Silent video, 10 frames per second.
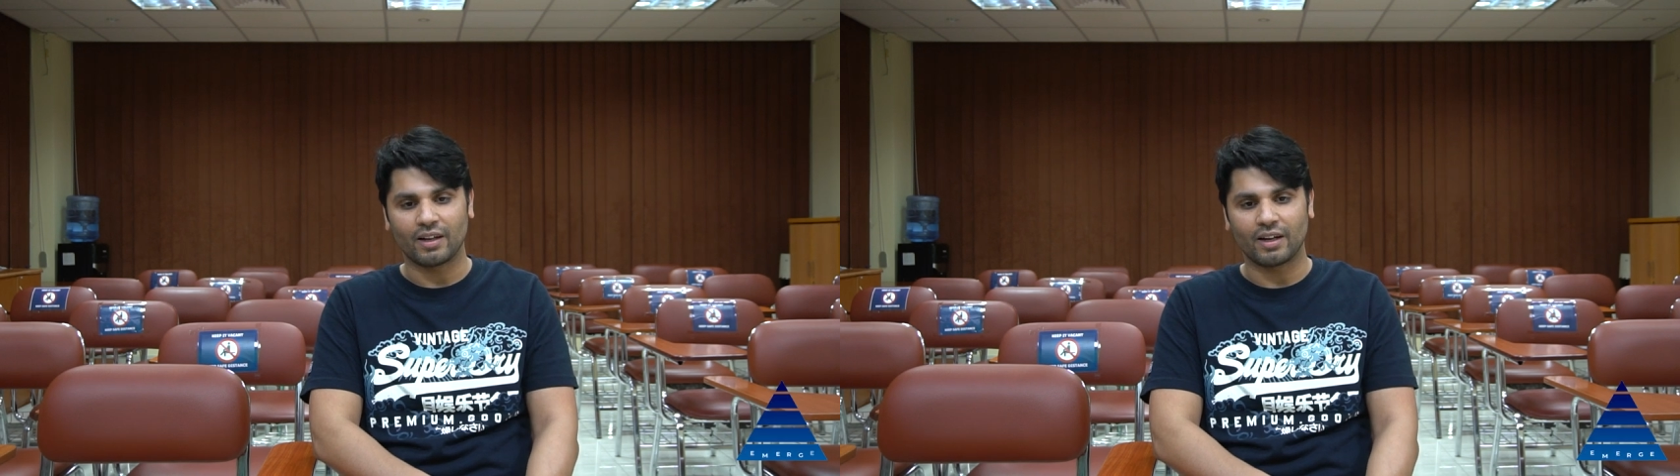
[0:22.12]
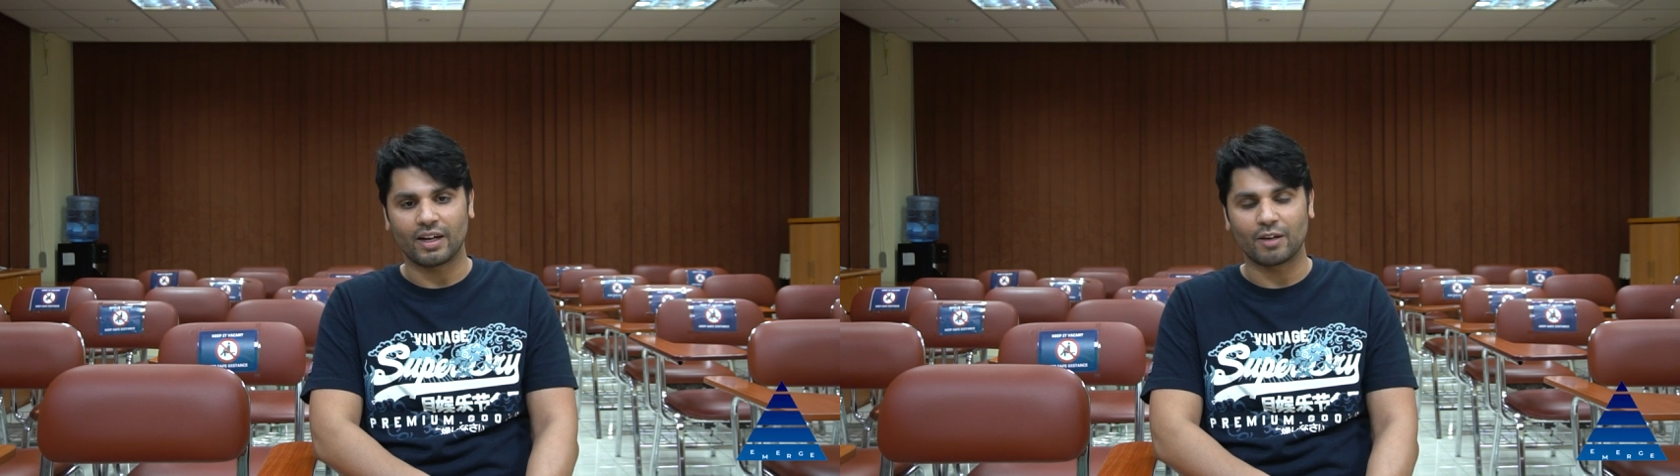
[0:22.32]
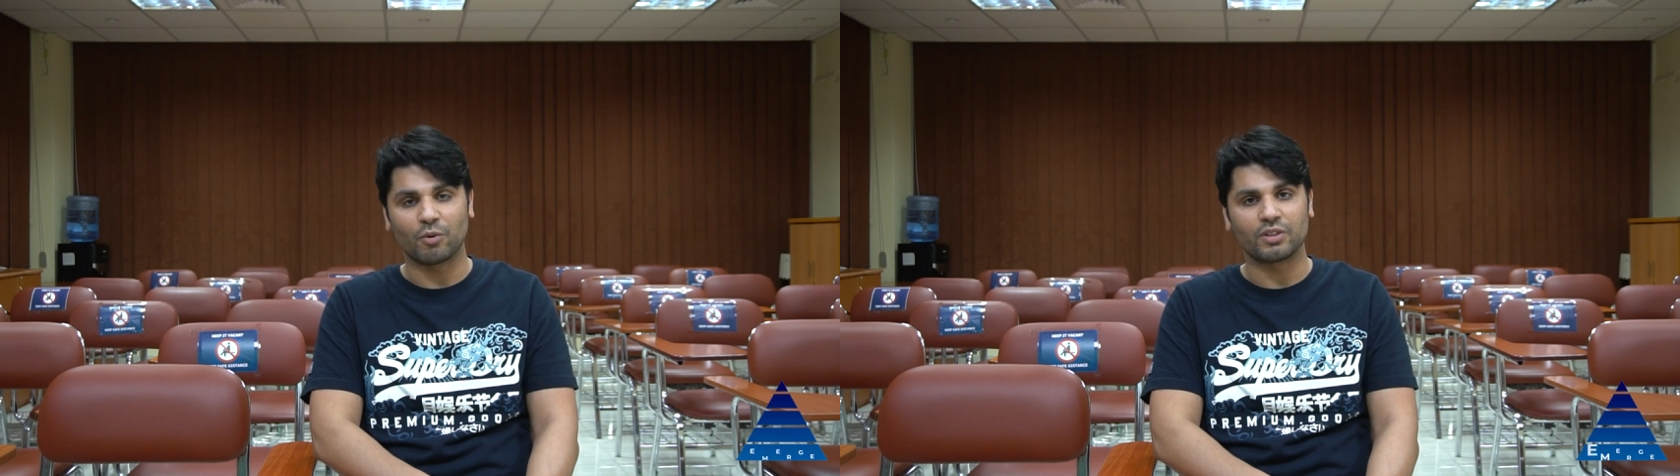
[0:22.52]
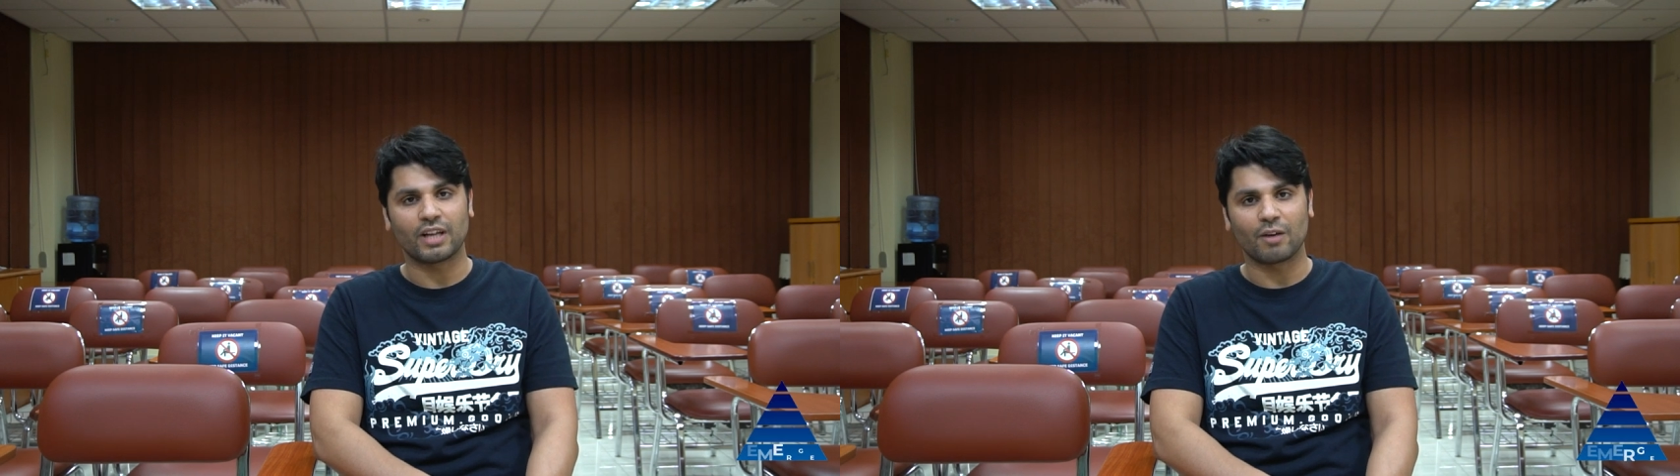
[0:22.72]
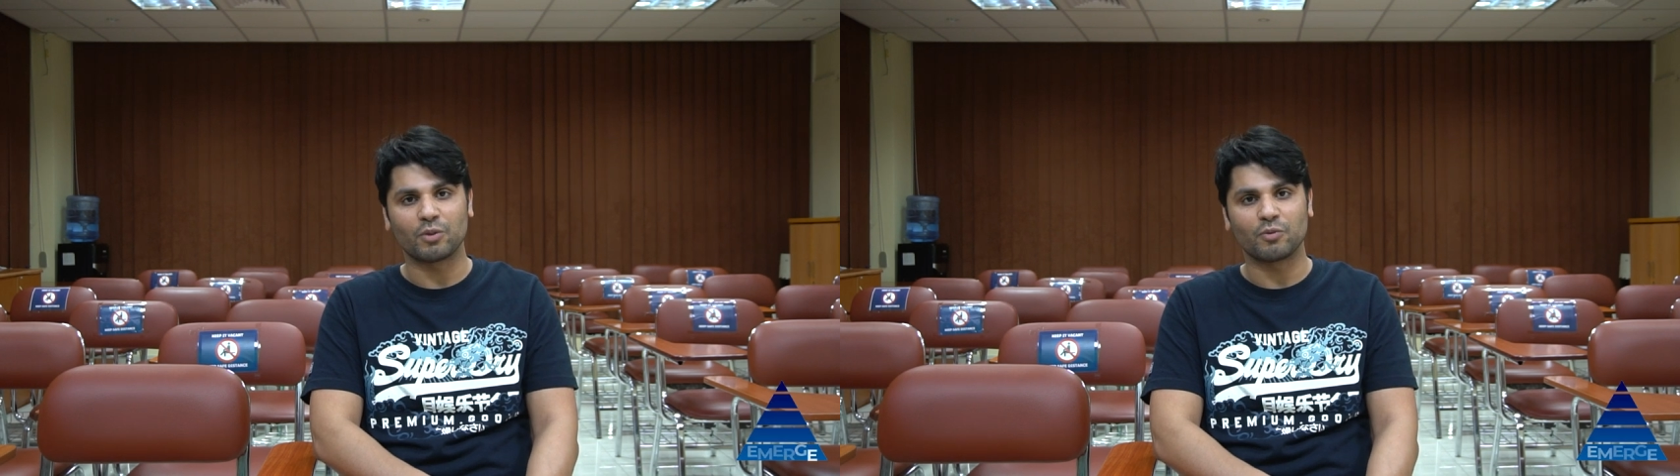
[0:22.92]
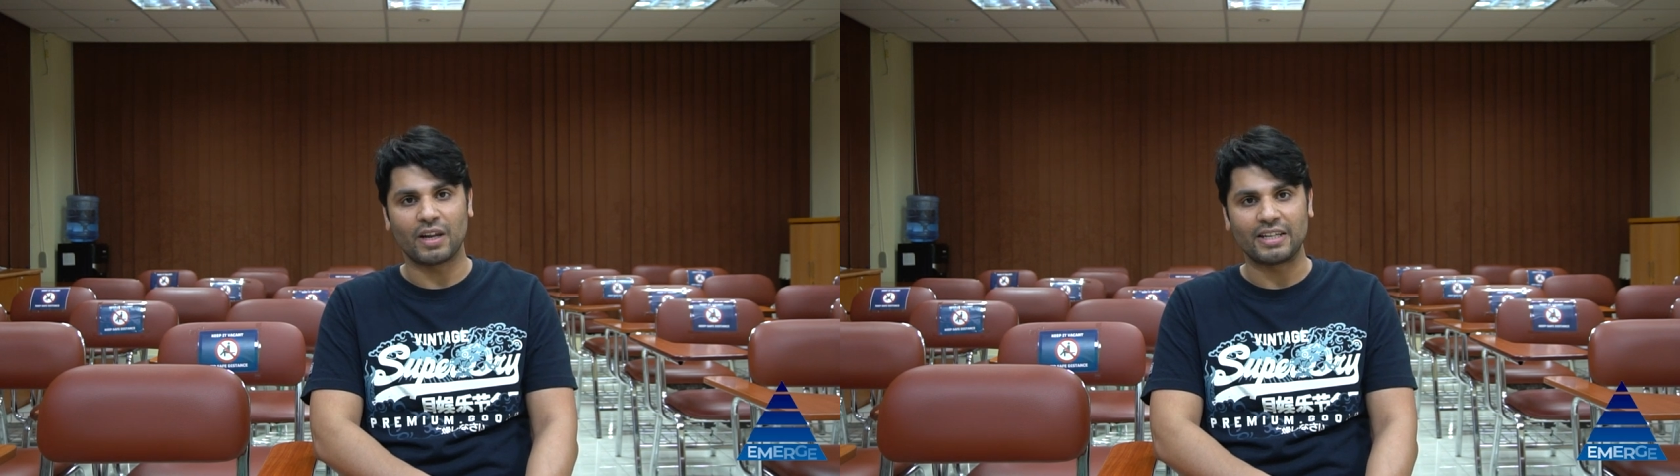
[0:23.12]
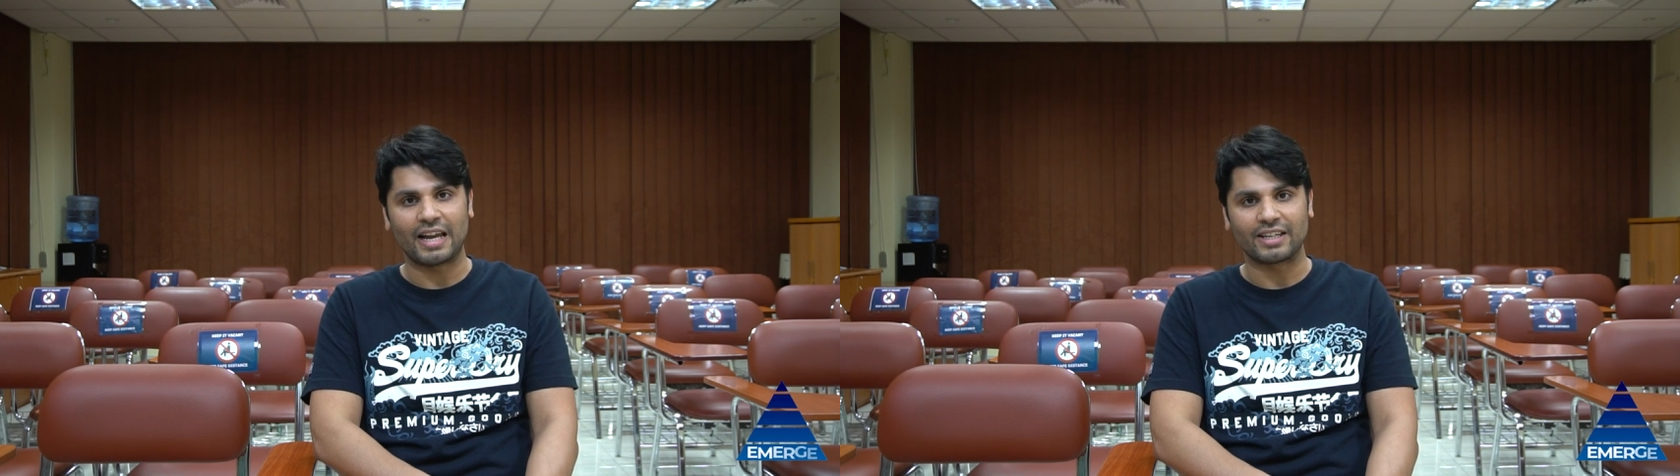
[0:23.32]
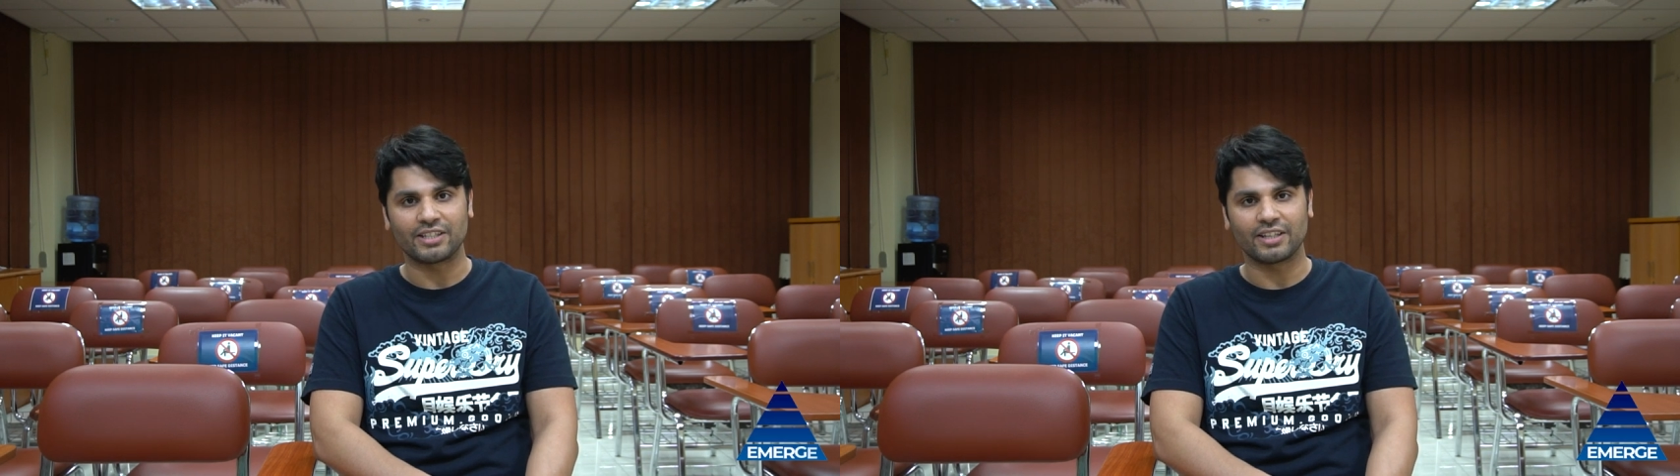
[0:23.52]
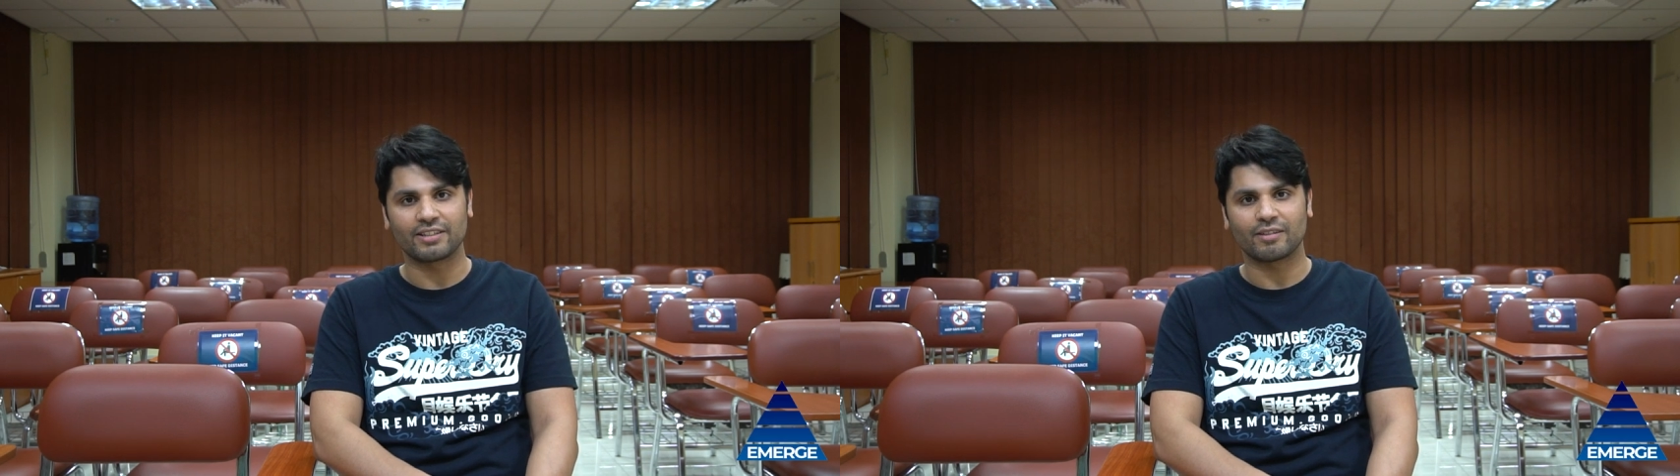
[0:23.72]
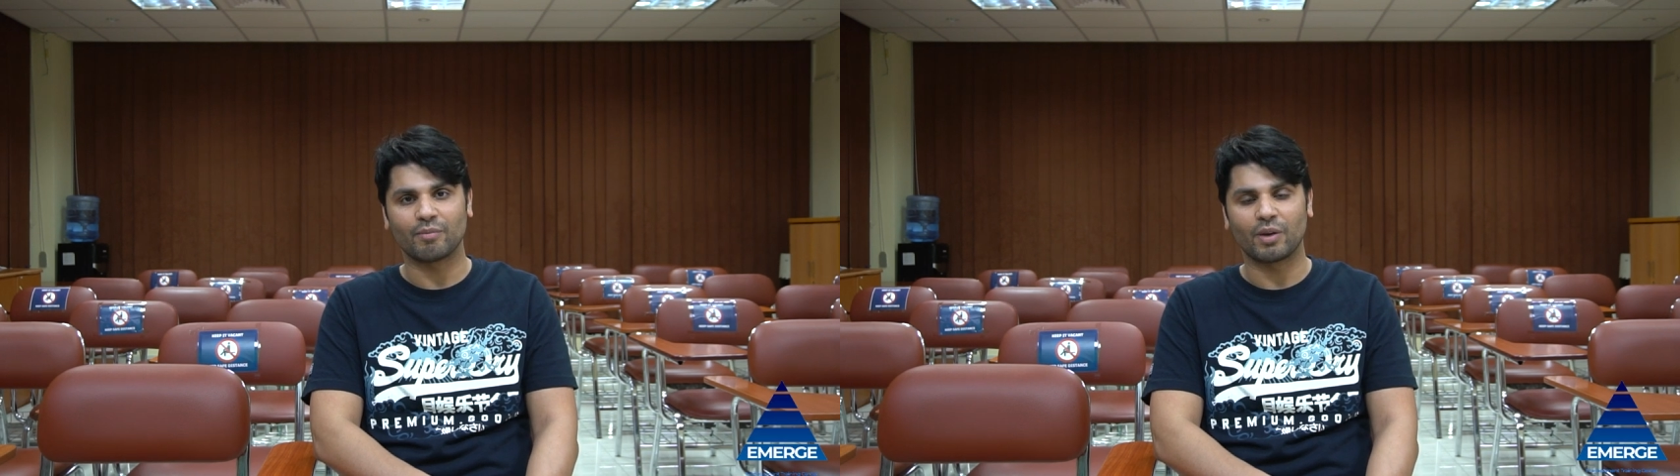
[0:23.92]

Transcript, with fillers: I was I was very anxious